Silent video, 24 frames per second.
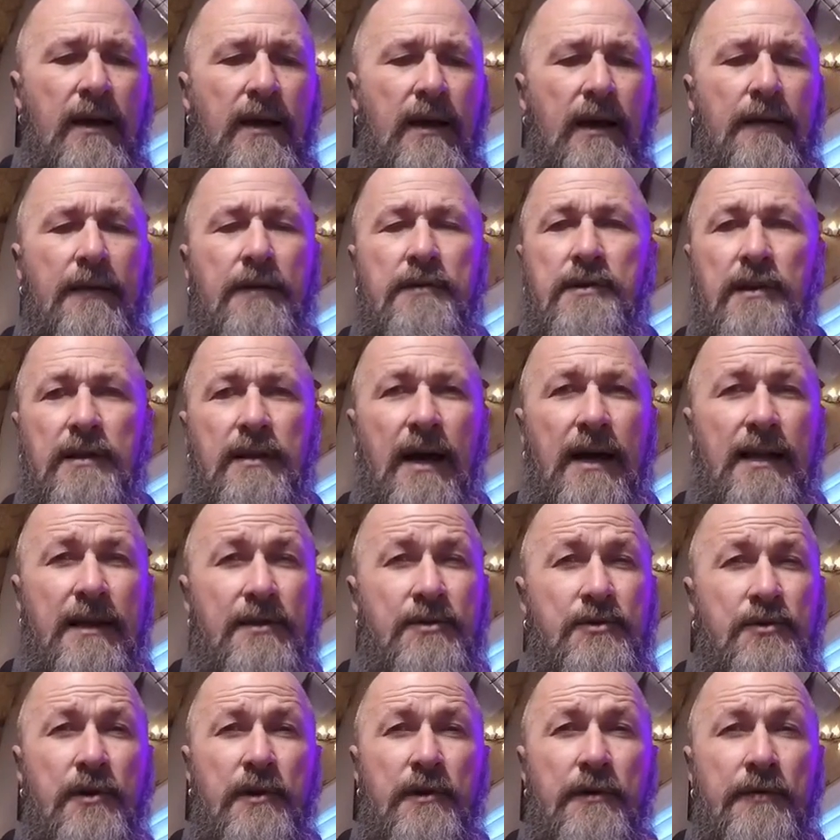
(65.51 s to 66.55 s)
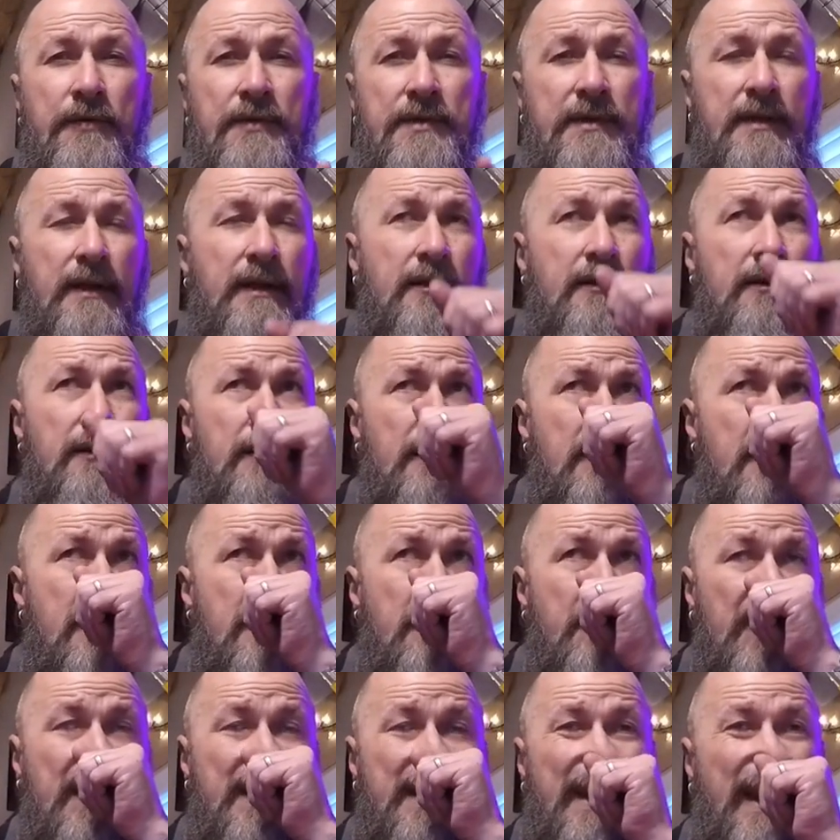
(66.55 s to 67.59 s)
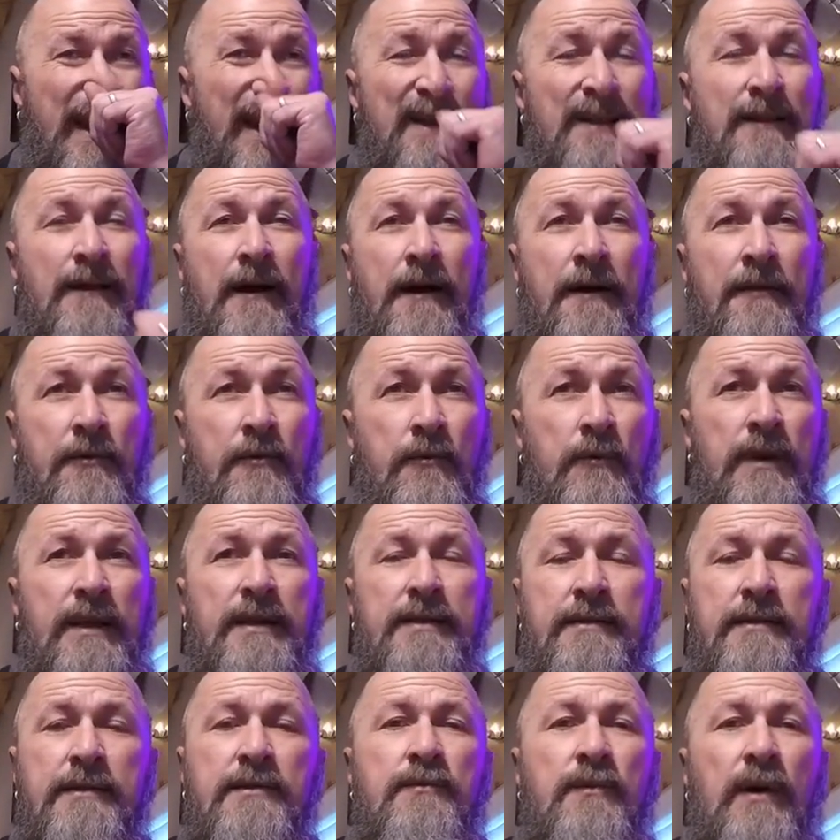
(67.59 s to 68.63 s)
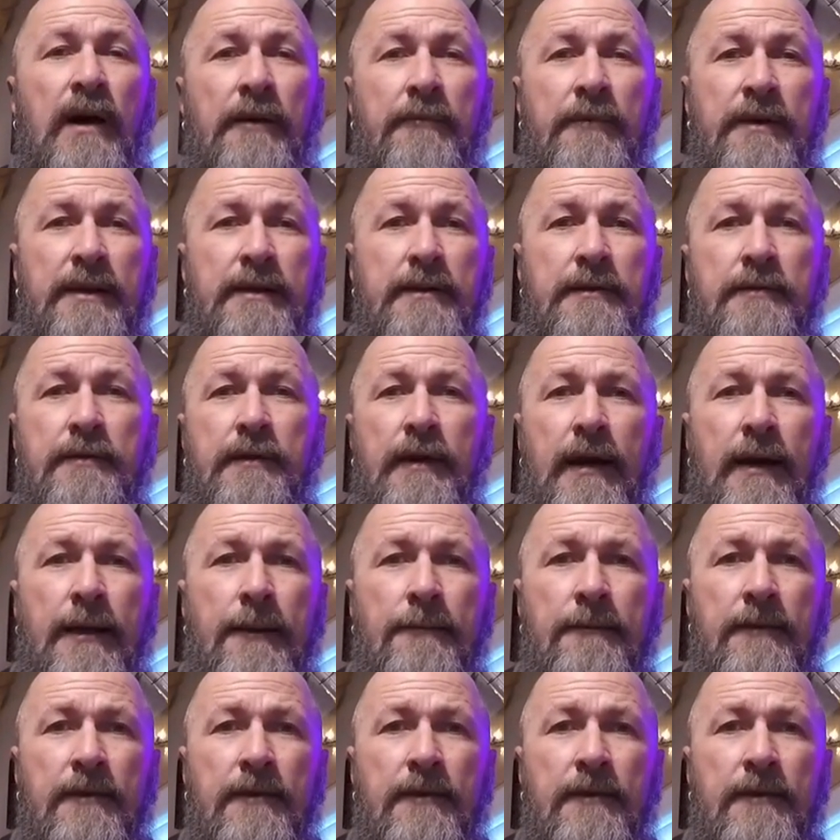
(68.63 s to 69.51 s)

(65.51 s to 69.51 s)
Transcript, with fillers: And there's a lot of truths that go along with that, a lot of the reasons why we do that,